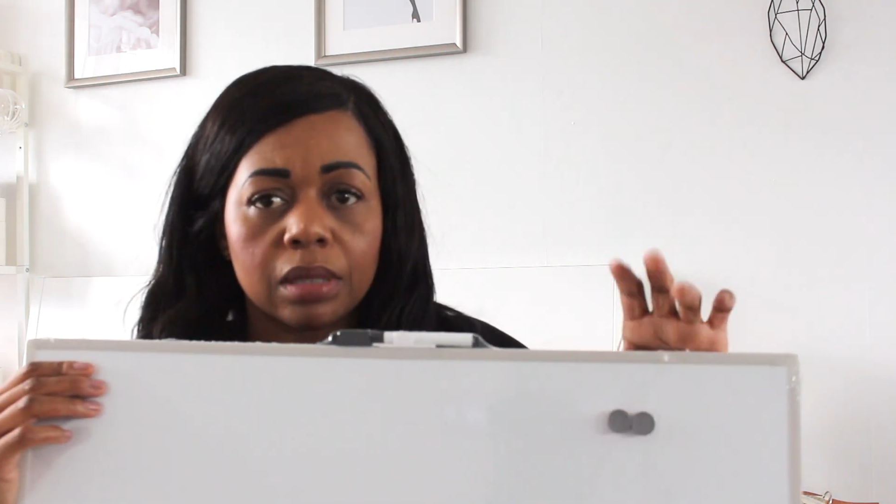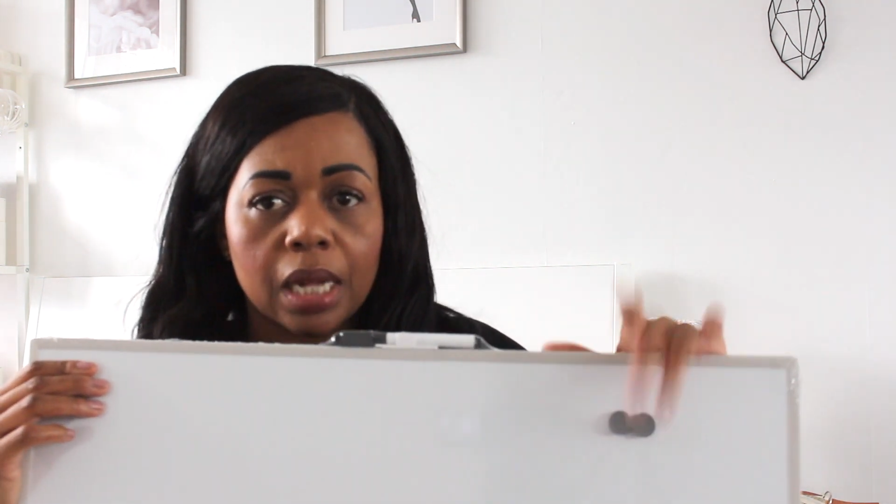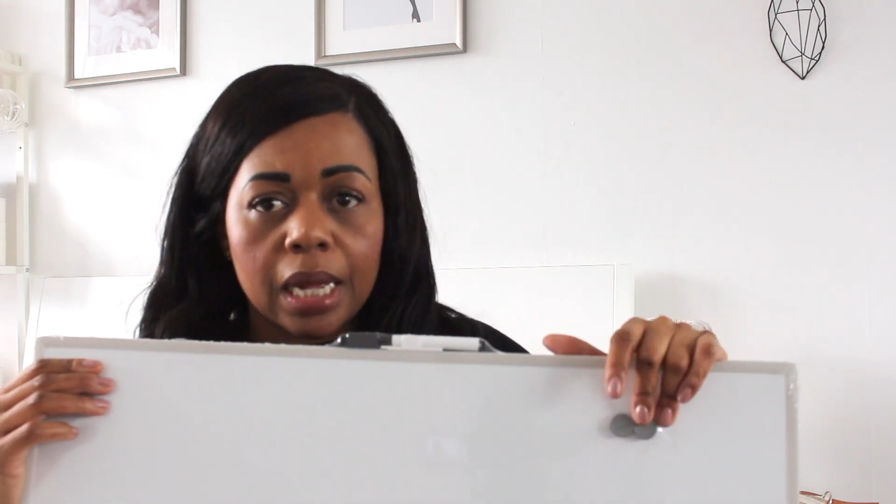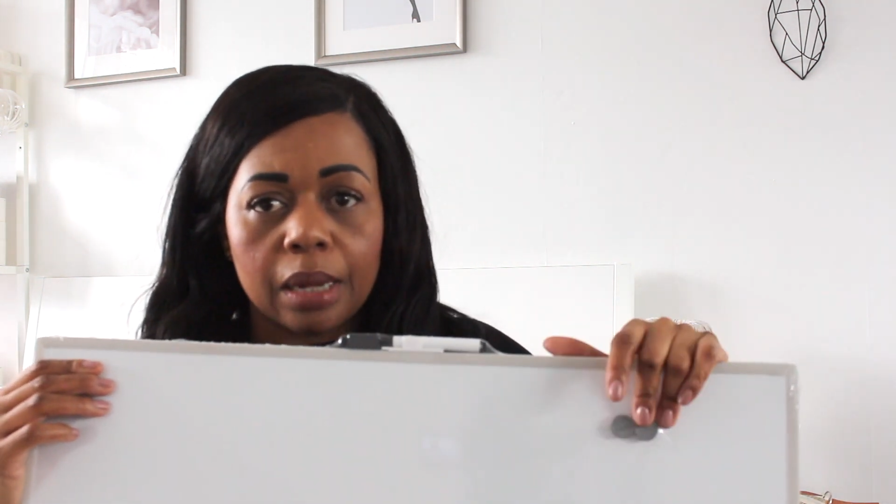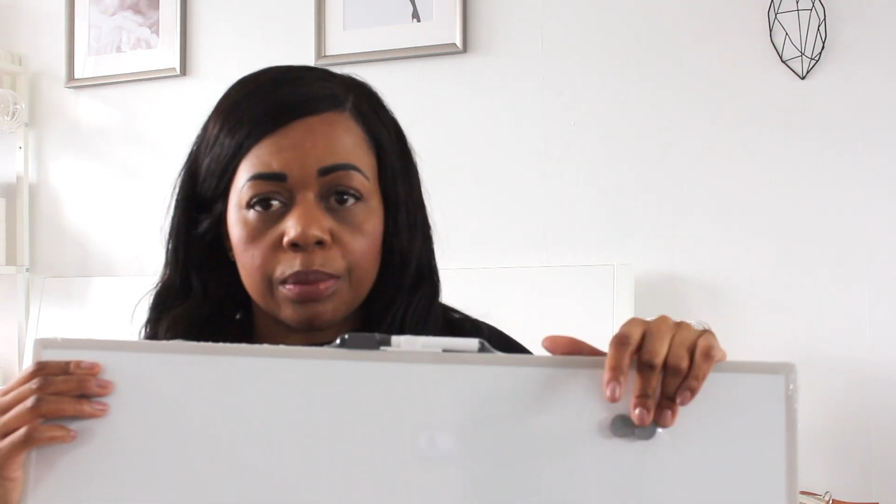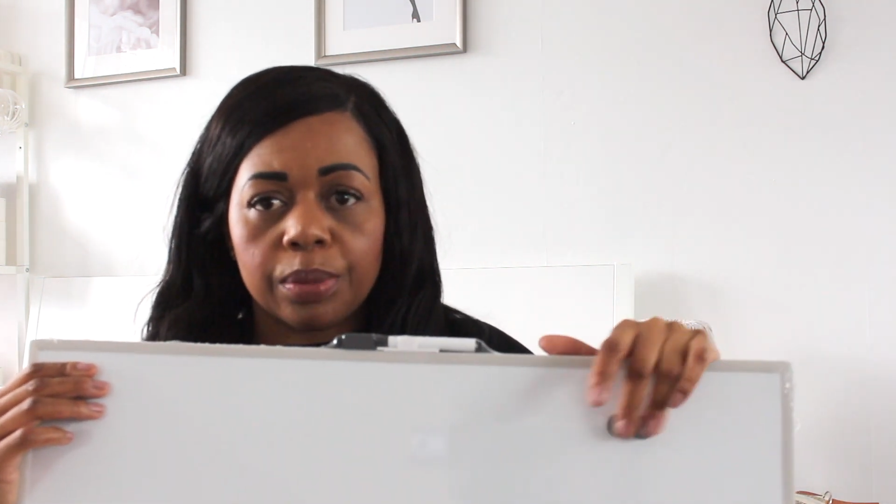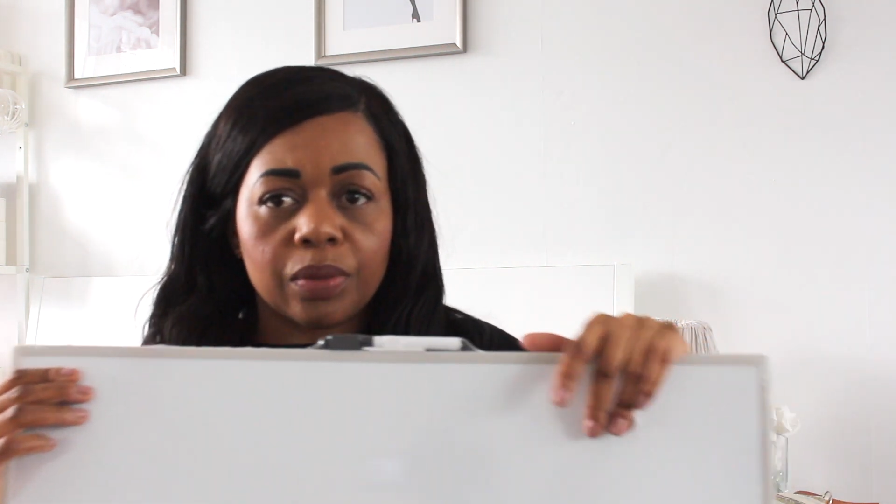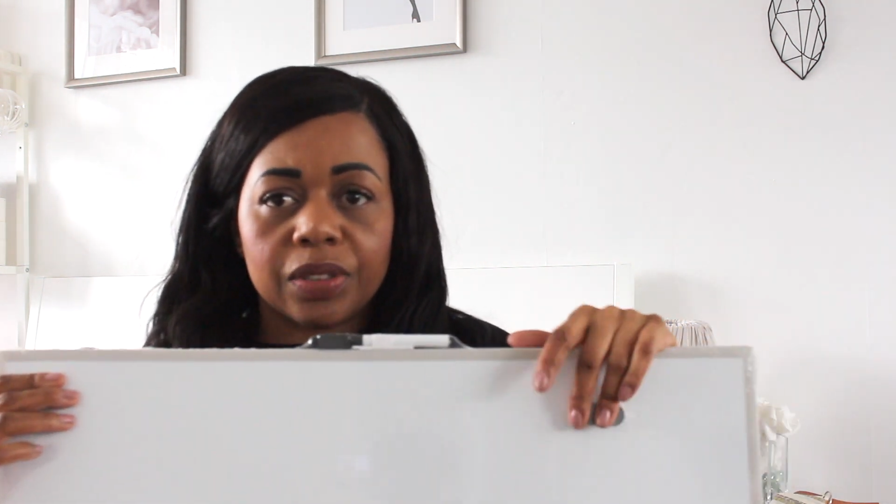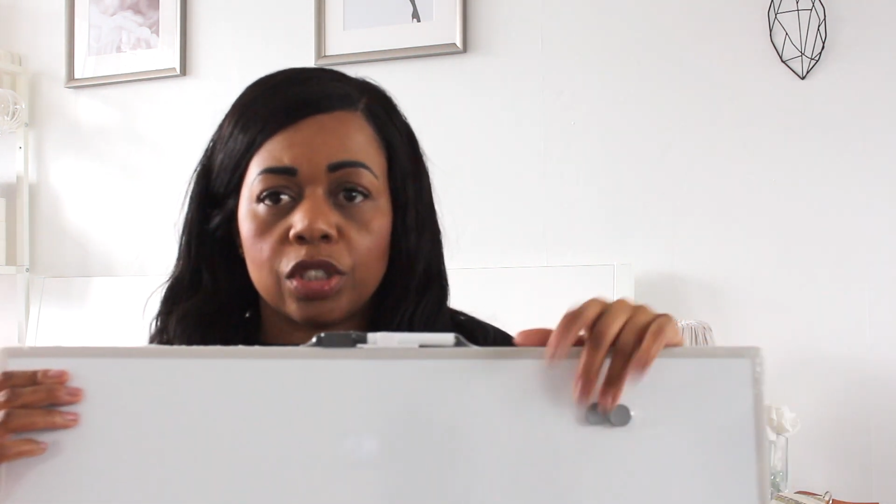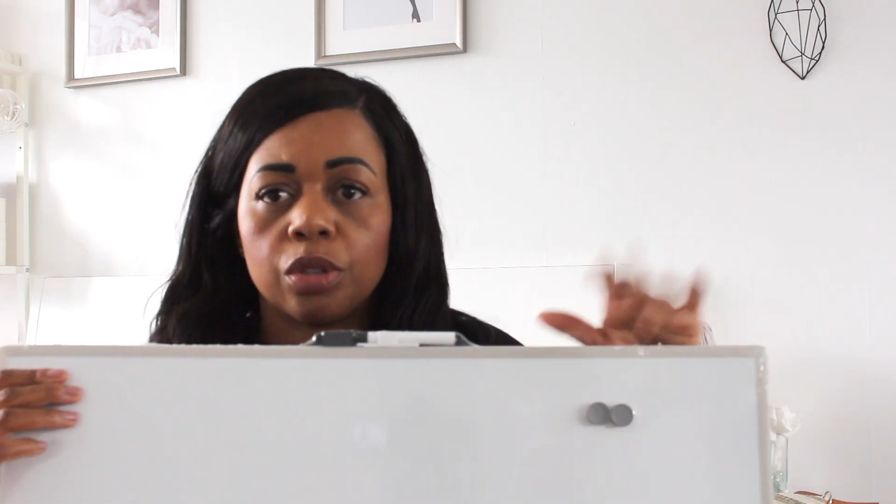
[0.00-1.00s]
but
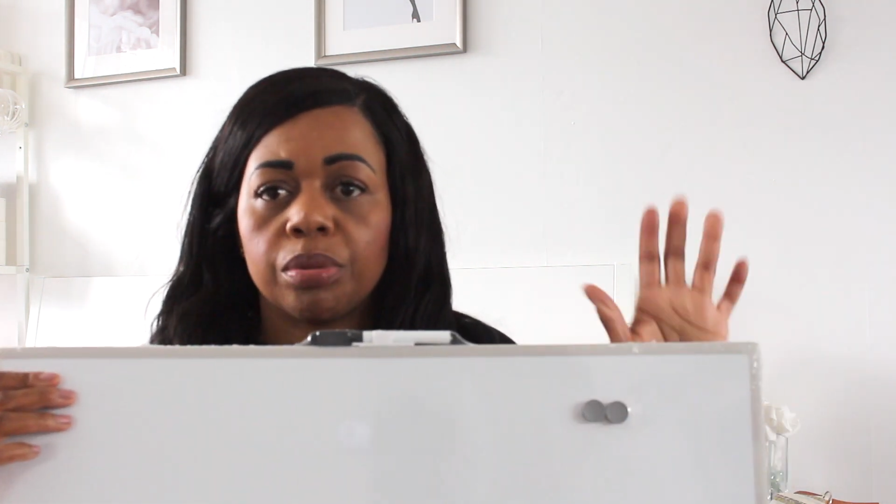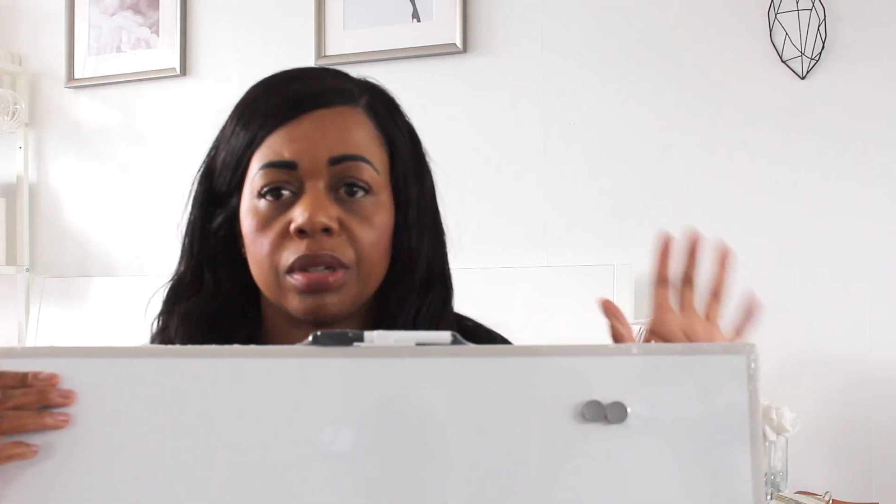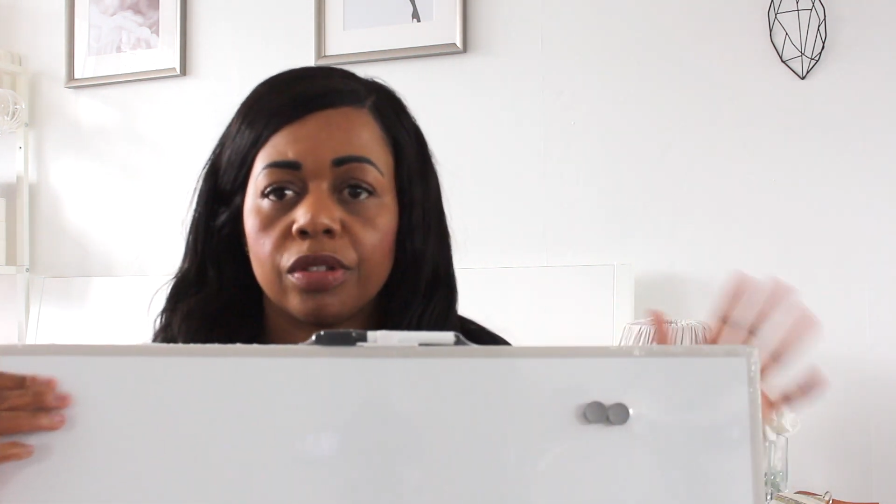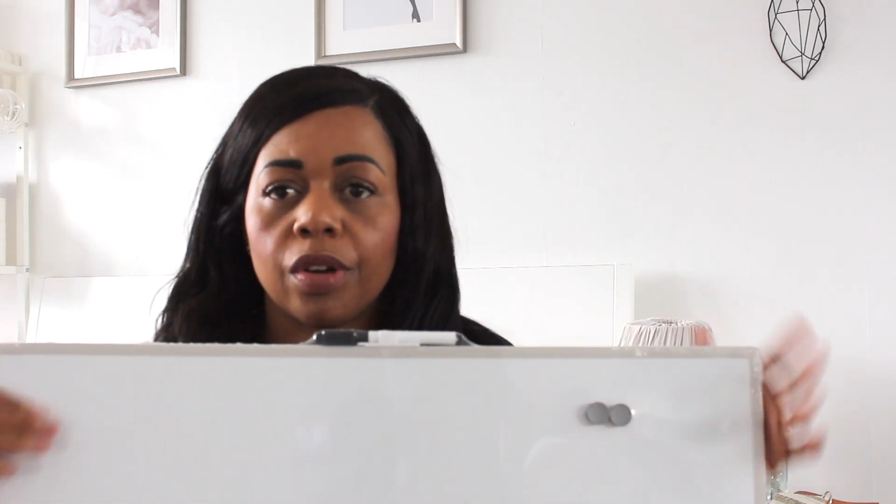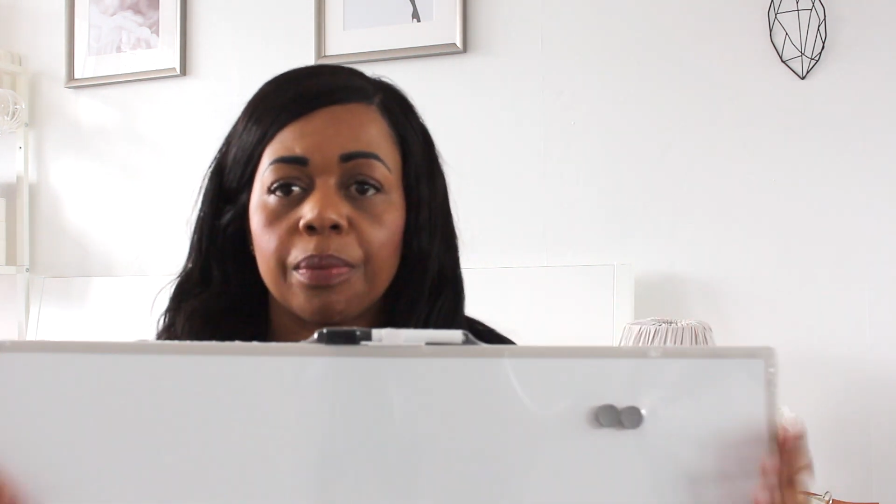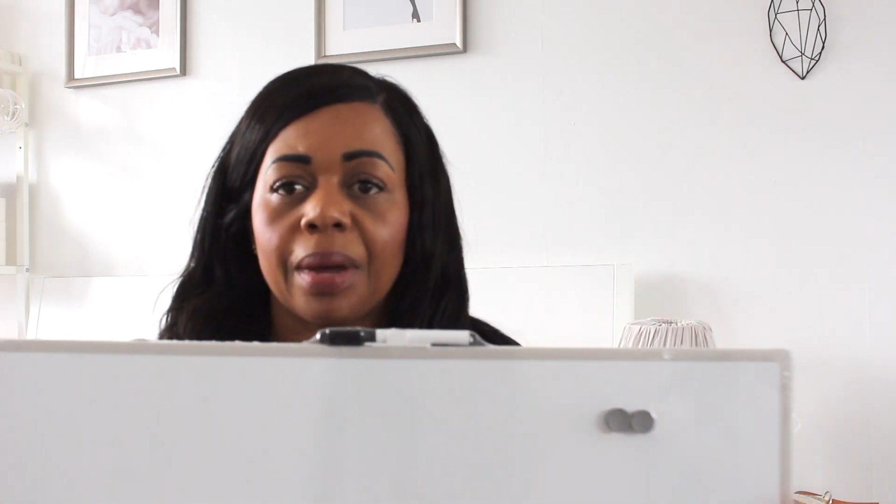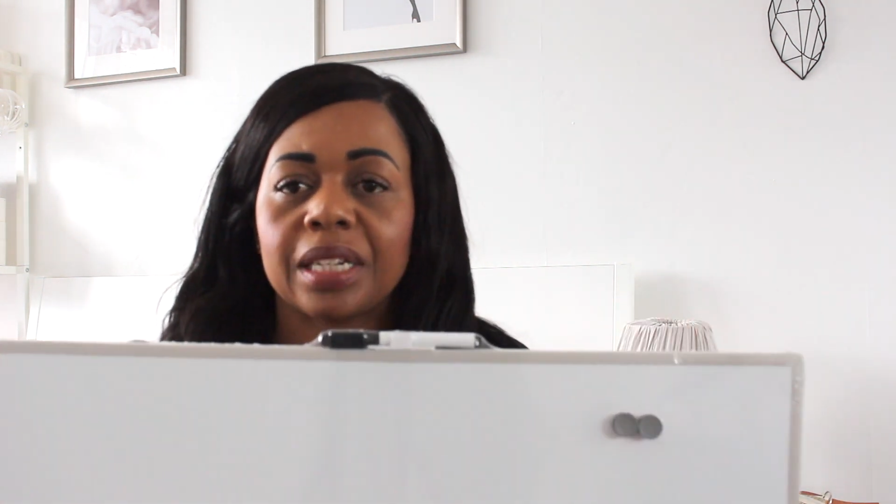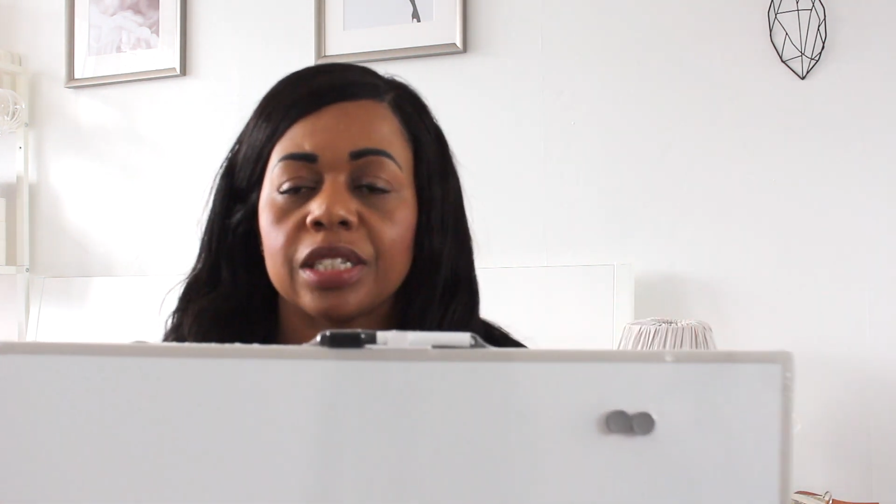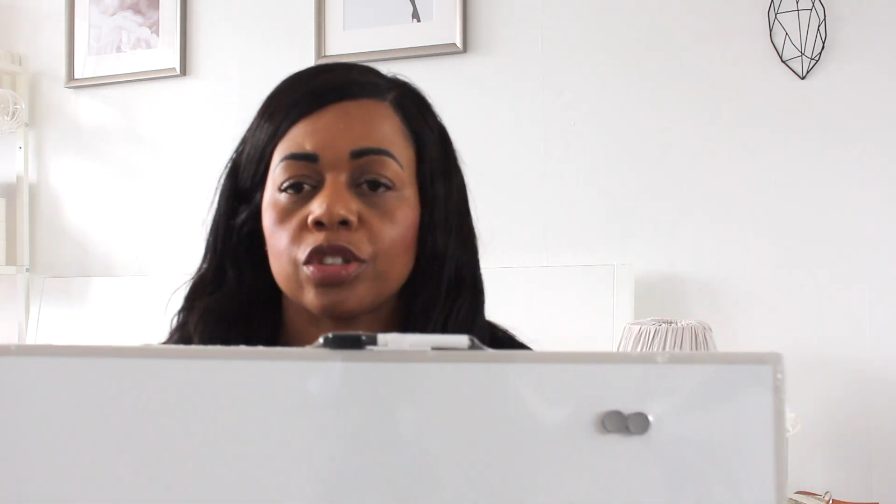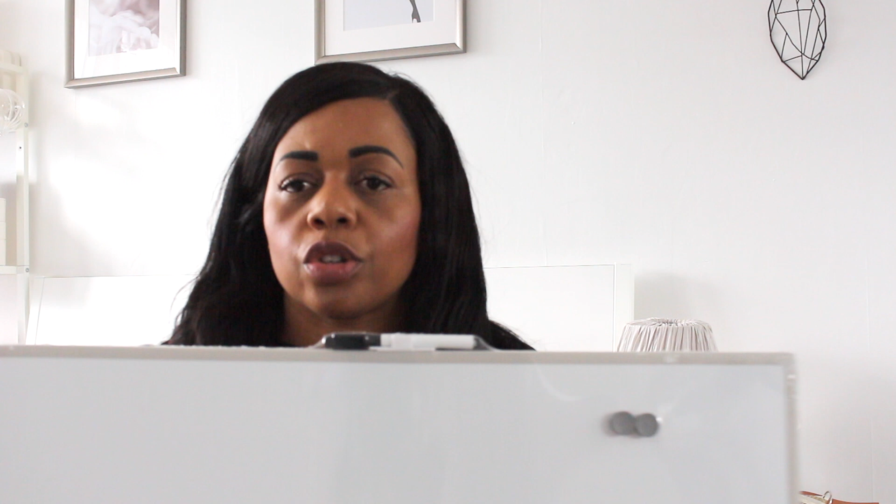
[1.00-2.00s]
obviously you can put your own
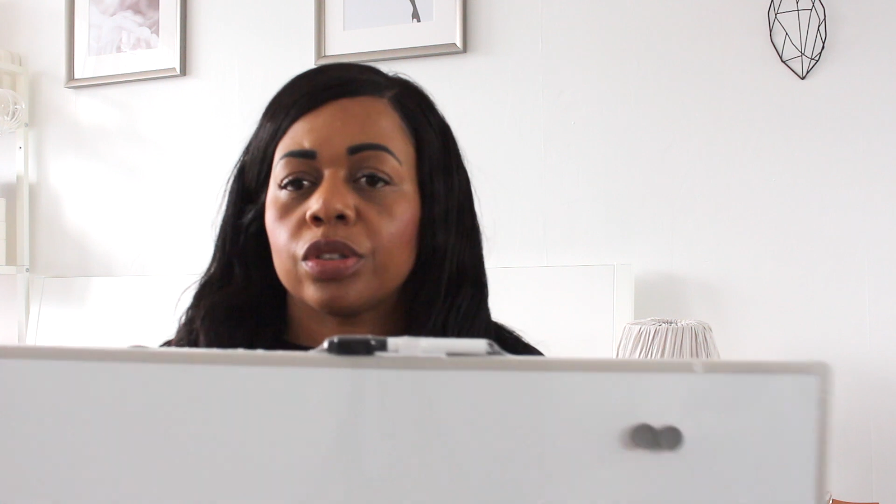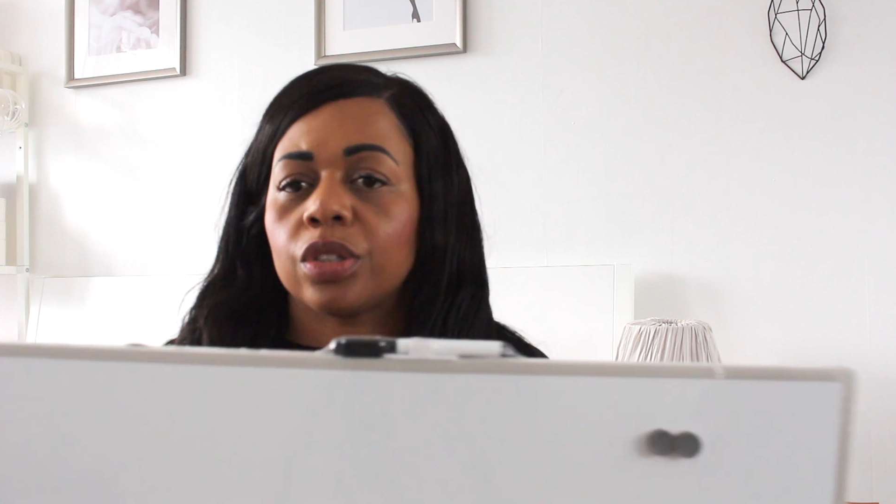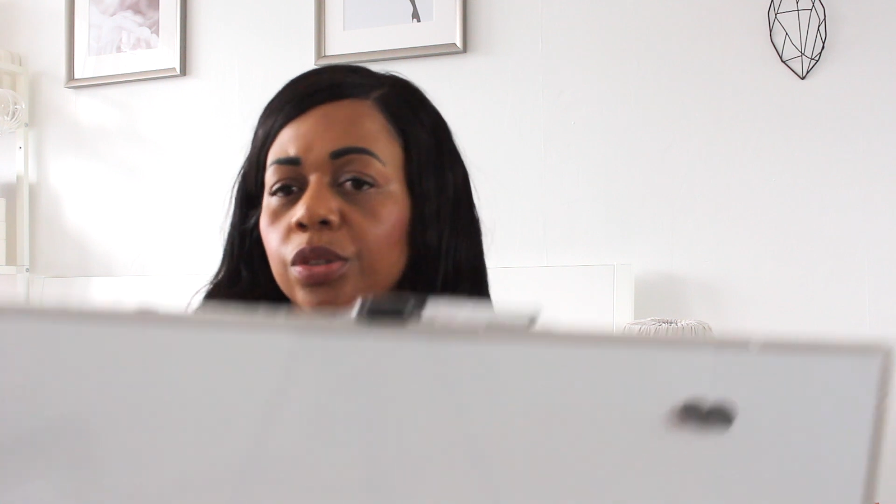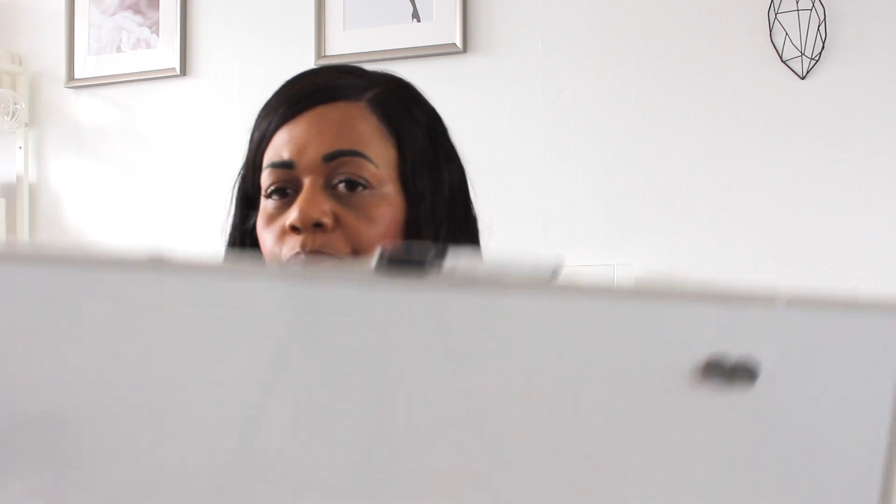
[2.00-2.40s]
magnets on,